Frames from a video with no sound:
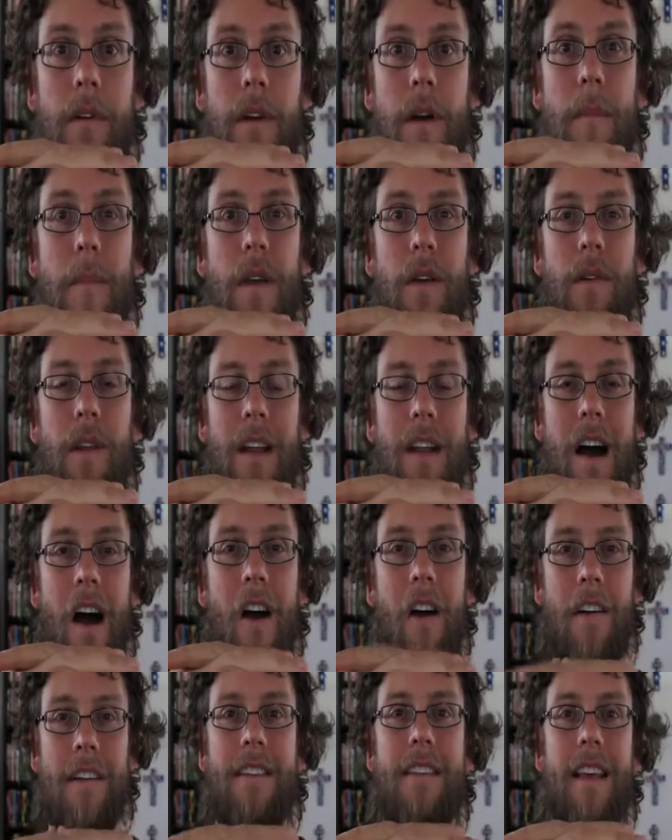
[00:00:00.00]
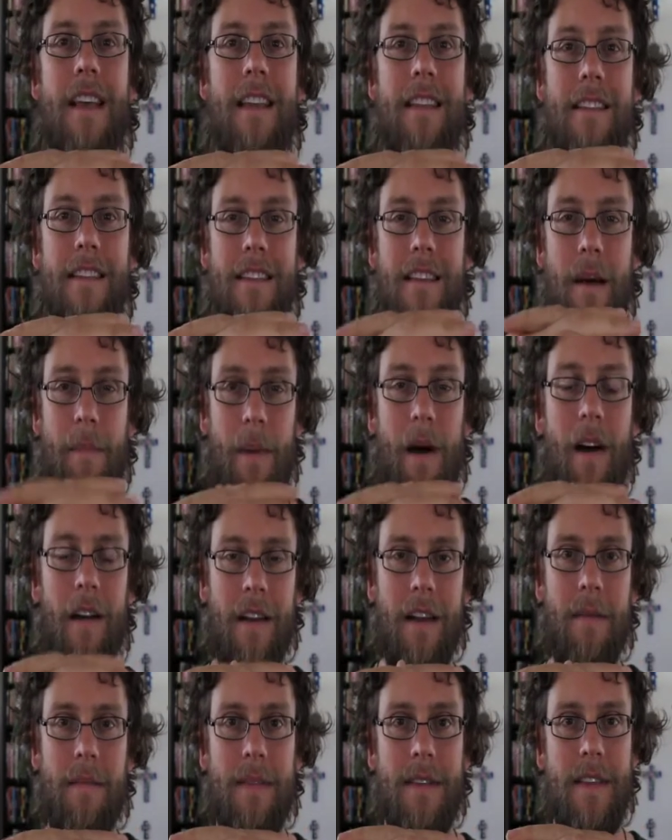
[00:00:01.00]
commuted our sins
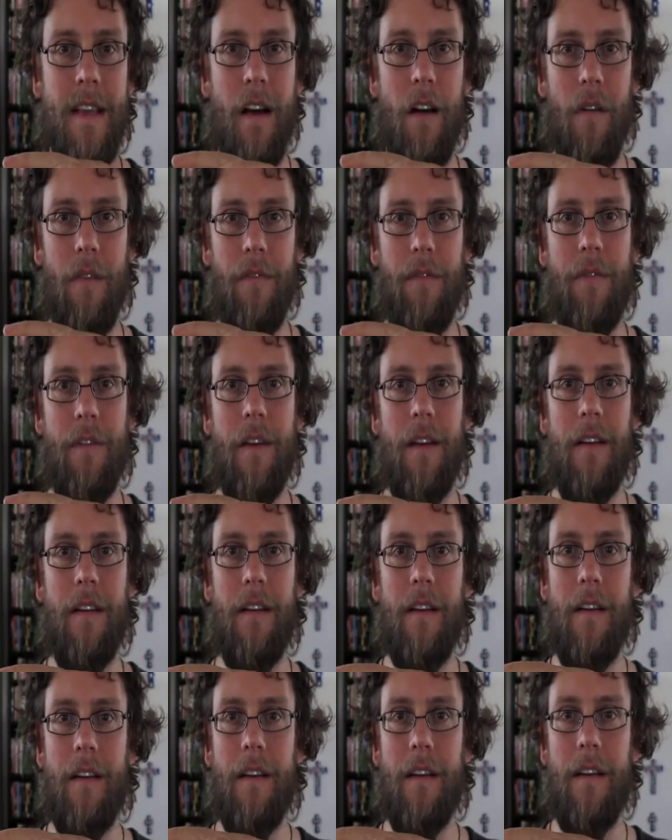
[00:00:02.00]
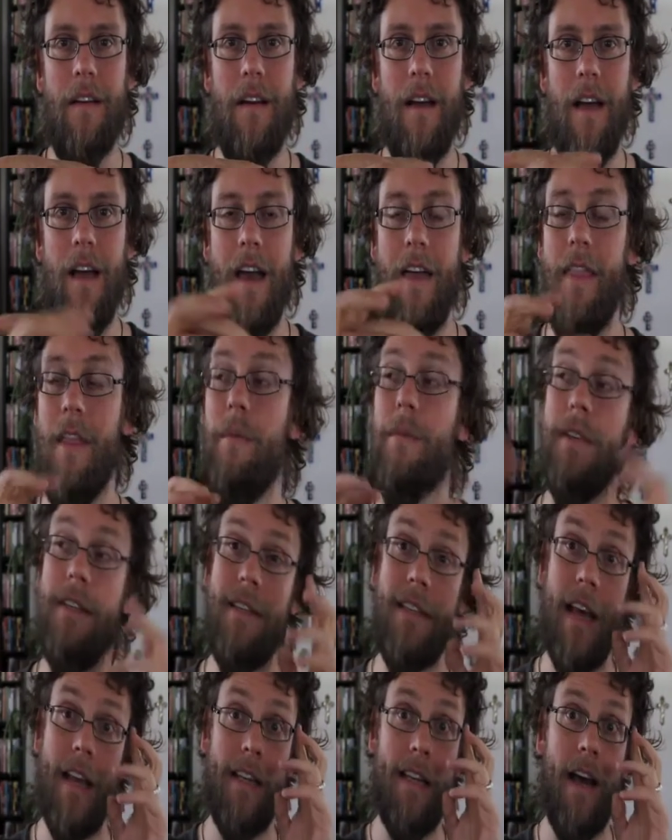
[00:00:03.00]
upon himself, and then was
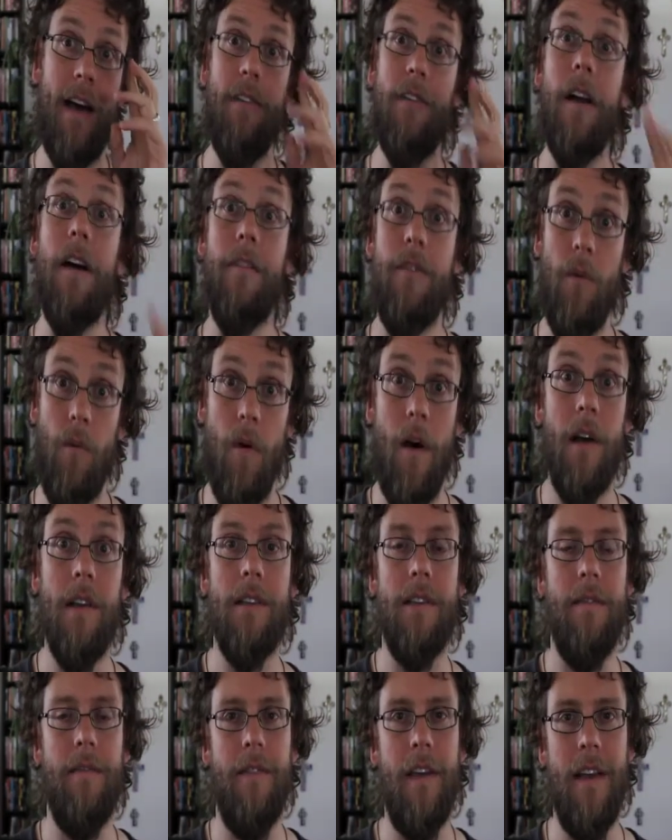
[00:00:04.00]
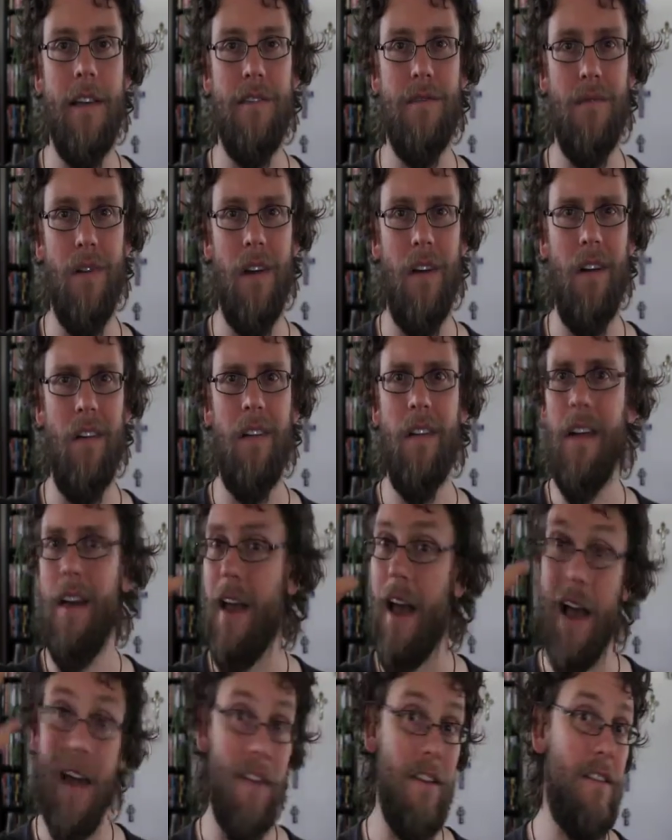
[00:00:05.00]
sent out of the walls of Israel
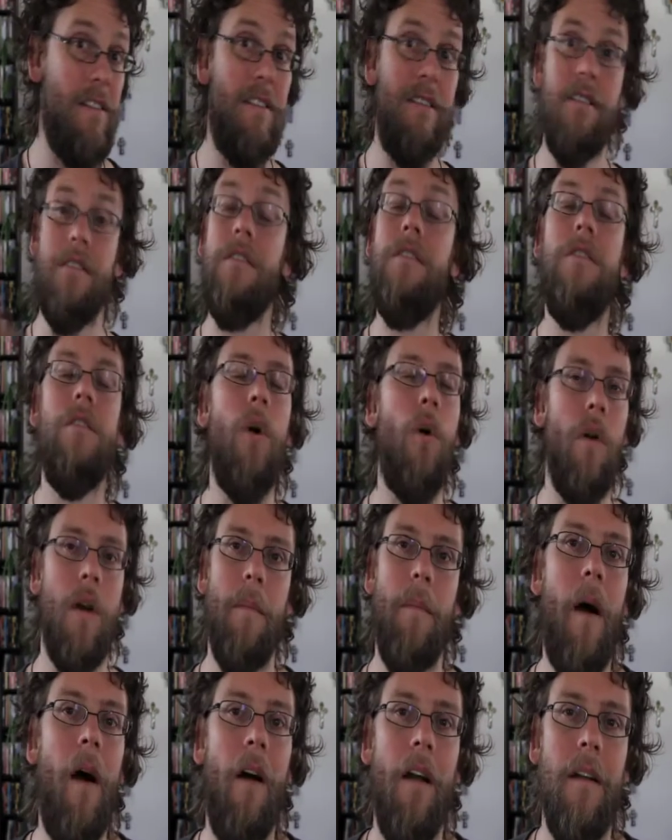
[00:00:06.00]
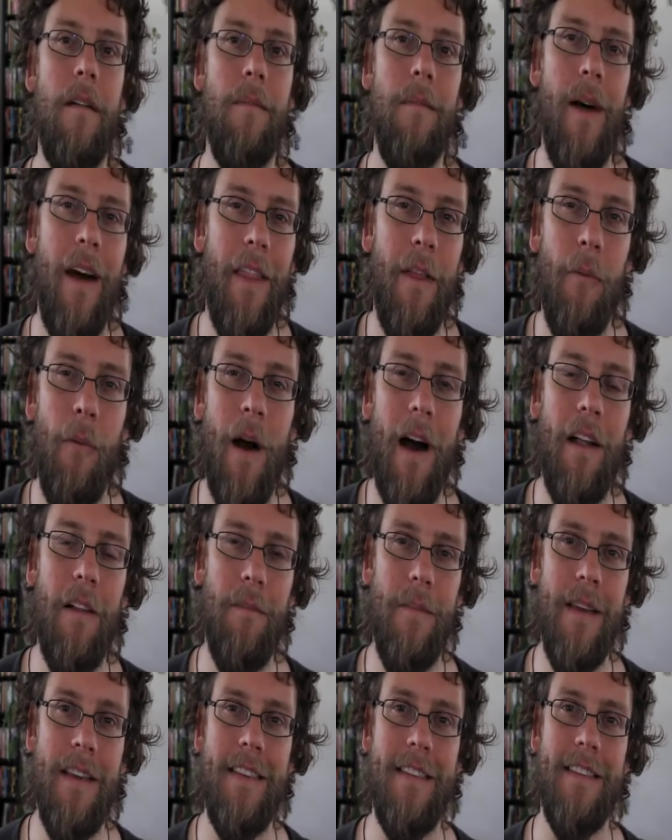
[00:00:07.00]
and torn apart by the
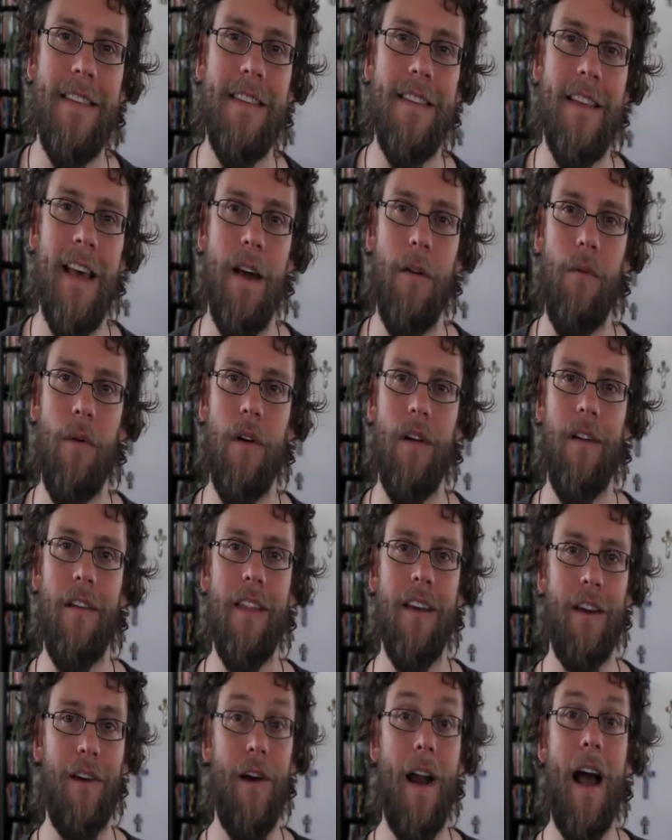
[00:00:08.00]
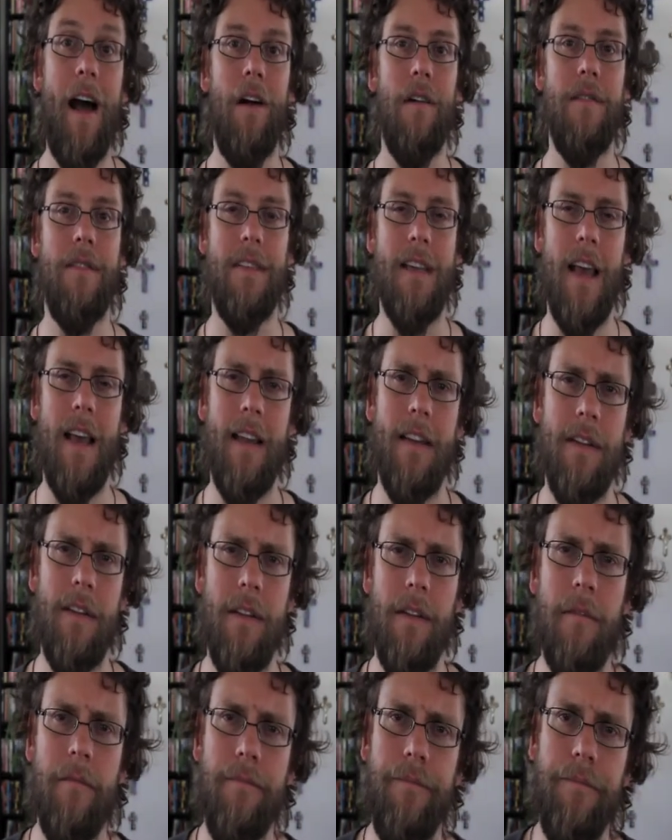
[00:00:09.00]
wild beasts that were the crowds
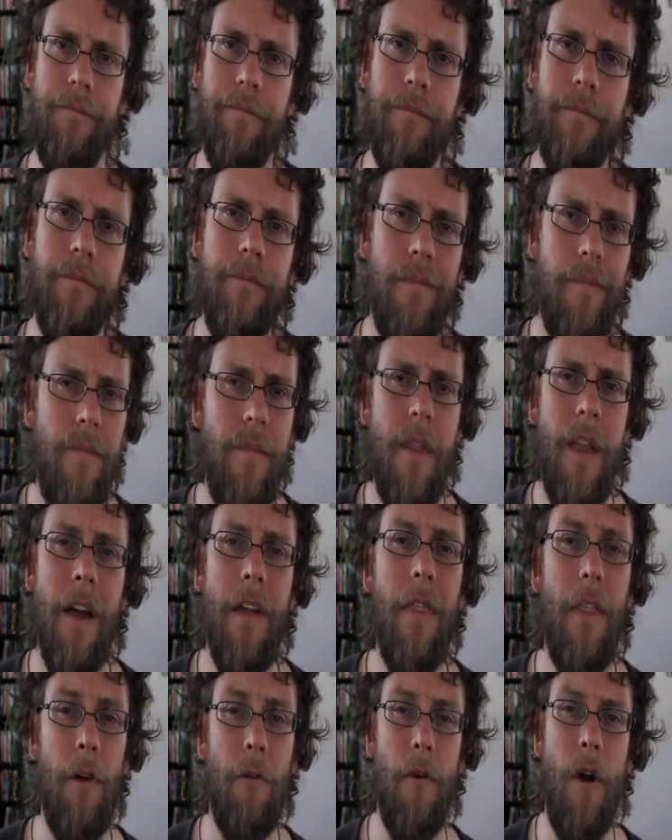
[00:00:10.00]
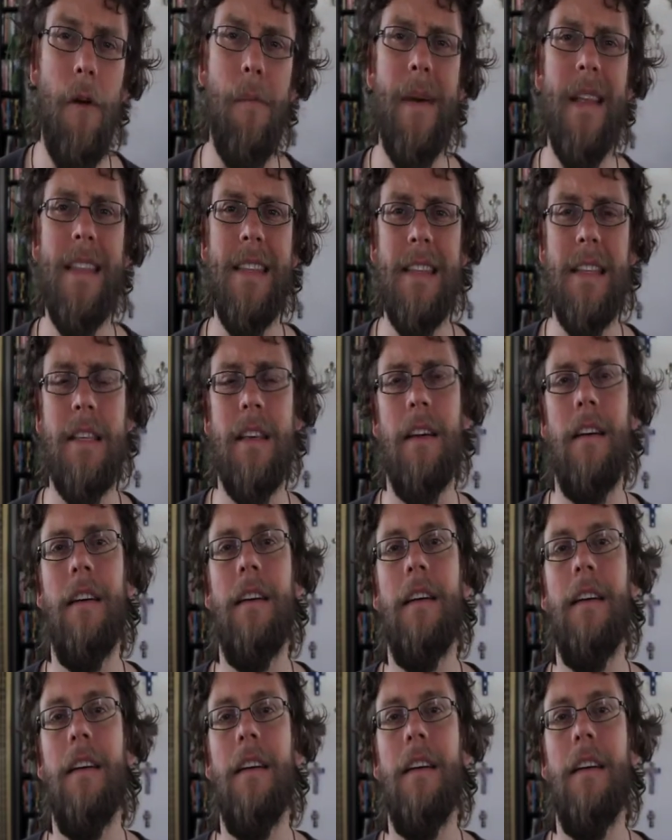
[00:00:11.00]
and the Romans,